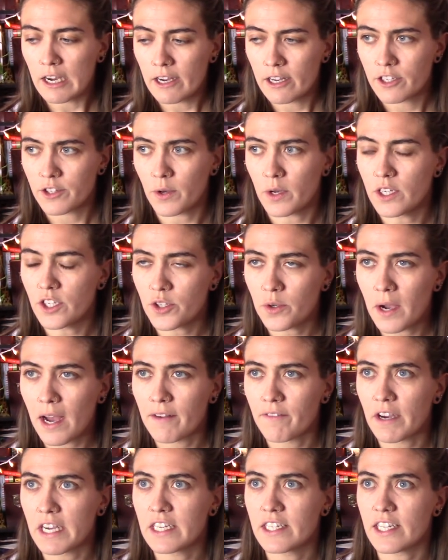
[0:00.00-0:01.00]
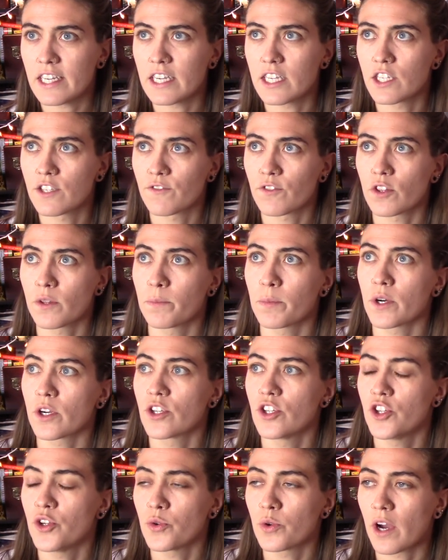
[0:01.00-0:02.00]
So I do have ideas for the book
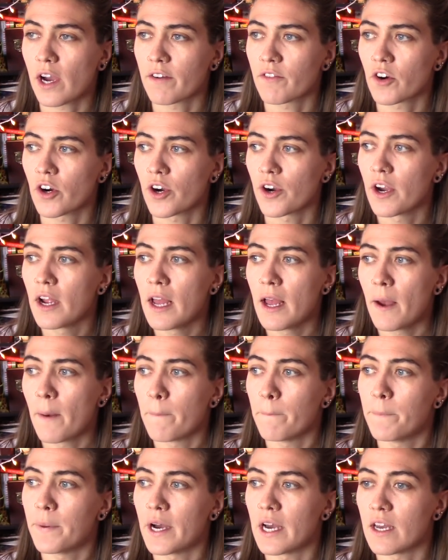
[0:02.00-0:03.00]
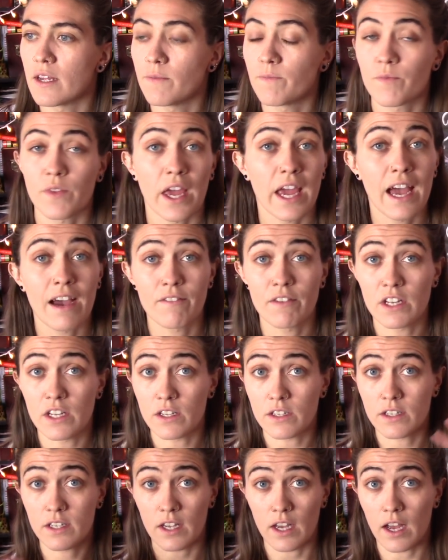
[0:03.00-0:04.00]
2 cover, but I
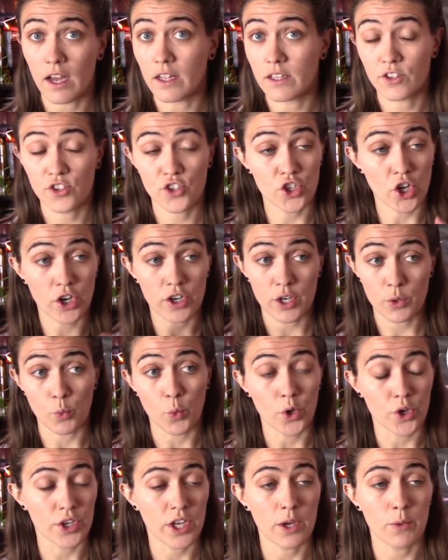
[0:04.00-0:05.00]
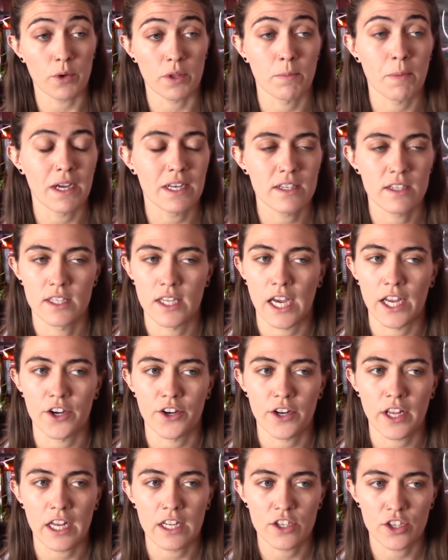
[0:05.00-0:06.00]
haven't started working with my designer
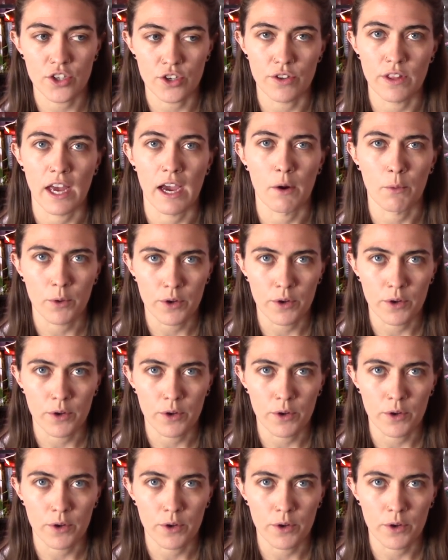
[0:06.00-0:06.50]
yet to do that.